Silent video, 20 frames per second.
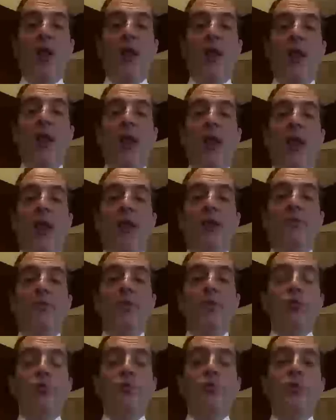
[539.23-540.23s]
And if you do
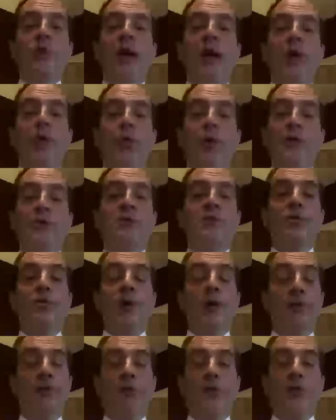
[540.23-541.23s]
that once a week for
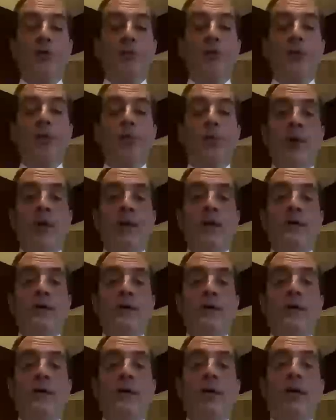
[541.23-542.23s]
3 weeks,
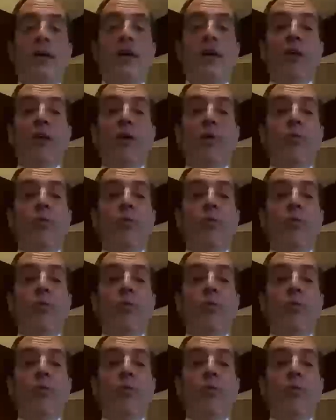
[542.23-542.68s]
you will